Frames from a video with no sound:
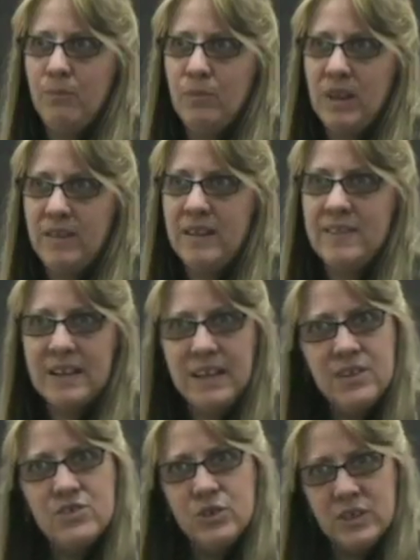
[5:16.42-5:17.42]
that the
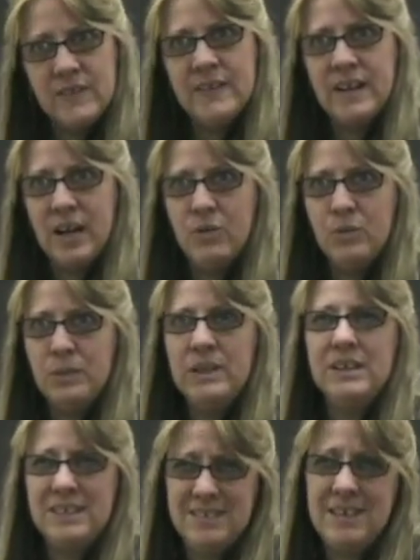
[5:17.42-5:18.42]
kids know that the
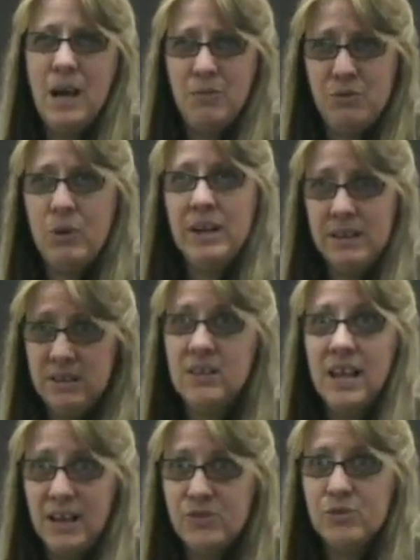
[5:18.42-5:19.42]
accountability stops right in the
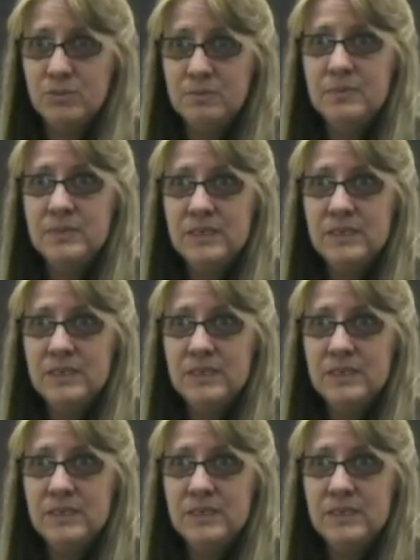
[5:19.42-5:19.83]
classroom,